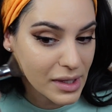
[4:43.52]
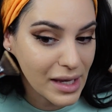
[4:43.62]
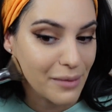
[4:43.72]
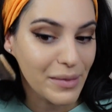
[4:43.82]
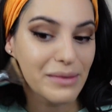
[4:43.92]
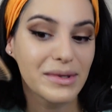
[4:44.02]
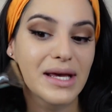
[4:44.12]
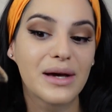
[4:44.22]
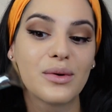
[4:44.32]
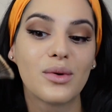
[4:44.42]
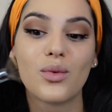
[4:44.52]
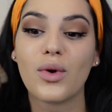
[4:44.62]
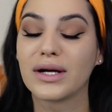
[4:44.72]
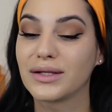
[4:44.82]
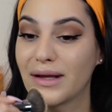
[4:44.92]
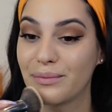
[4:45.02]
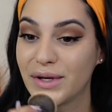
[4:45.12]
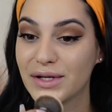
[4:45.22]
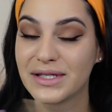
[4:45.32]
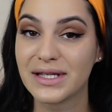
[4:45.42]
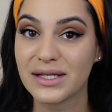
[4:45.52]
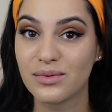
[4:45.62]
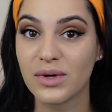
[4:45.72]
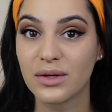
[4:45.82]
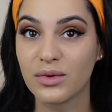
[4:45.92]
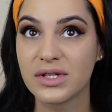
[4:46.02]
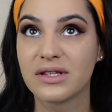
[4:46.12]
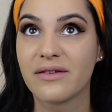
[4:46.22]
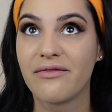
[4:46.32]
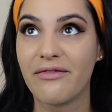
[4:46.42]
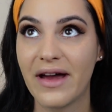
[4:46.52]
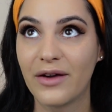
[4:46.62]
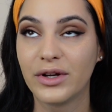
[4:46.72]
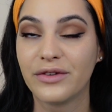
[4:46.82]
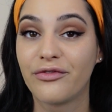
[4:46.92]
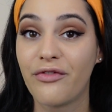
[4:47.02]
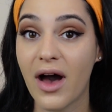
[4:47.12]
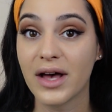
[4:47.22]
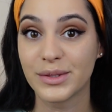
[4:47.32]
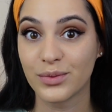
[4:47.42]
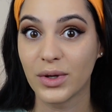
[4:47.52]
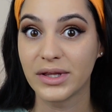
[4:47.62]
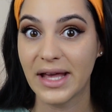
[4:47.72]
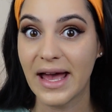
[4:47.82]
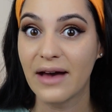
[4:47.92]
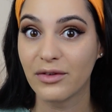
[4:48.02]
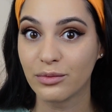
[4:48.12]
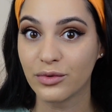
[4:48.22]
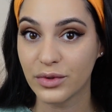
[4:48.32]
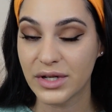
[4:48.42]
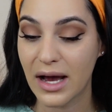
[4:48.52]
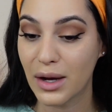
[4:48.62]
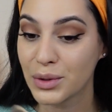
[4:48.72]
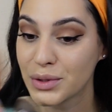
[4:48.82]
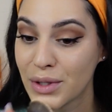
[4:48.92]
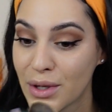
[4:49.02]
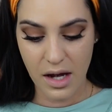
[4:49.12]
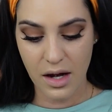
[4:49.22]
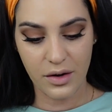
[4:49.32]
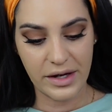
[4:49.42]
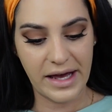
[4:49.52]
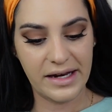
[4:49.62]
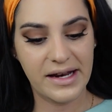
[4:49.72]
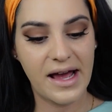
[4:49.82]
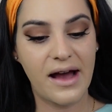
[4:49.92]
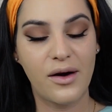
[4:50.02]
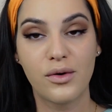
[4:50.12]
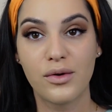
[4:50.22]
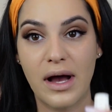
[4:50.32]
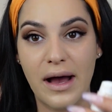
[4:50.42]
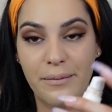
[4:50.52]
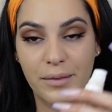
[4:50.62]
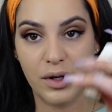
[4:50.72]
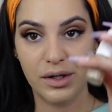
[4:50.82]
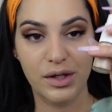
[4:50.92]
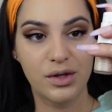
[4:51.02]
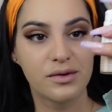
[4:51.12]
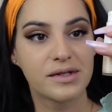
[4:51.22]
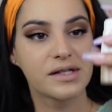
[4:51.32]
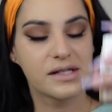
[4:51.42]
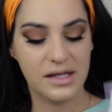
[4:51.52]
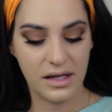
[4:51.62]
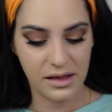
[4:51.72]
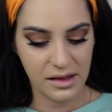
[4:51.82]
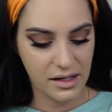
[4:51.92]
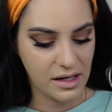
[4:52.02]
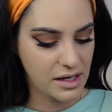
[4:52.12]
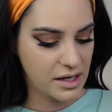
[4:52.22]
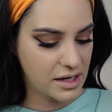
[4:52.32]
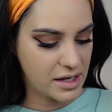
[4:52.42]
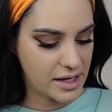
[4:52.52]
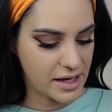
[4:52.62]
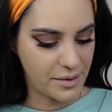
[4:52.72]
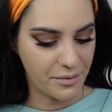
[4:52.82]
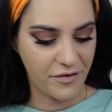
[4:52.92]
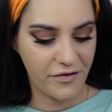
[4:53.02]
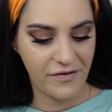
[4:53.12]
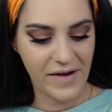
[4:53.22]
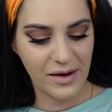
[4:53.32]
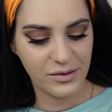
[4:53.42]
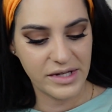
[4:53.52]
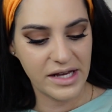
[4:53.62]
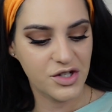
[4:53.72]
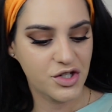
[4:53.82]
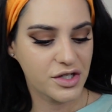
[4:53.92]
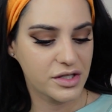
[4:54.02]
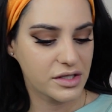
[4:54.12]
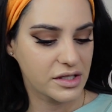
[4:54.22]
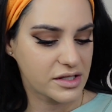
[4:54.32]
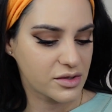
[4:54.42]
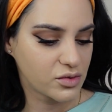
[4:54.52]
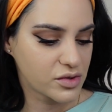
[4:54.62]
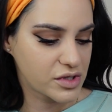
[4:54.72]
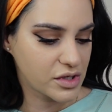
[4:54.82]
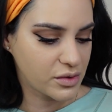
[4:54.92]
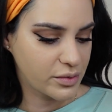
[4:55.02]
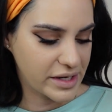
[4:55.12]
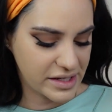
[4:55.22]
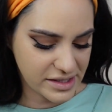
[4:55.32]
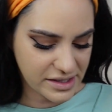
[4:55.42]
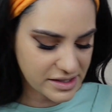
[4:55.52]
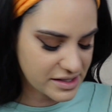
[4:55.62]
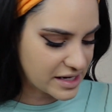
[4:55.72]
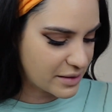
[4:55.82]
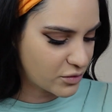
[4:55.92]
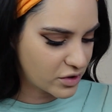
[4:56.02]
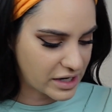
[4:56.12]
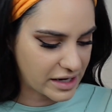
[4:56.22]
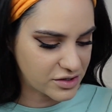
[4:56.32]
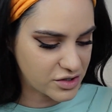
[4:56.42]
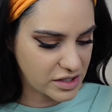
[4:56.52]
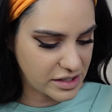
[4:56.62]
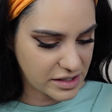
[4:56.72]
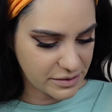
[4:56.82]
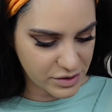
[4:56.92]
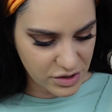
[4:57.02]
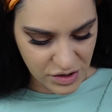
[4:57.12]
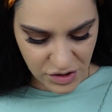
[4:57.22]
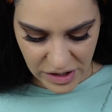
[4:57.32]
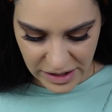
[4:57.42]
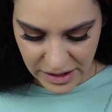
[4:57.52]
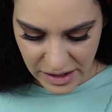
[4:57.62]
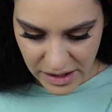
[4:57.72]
yeah, maybe they worked on that, because this one was the very first one they ever brought out. Okay, now I'm gonna use this little foundation. It's also, wait, is it the same one actually? Let me just check.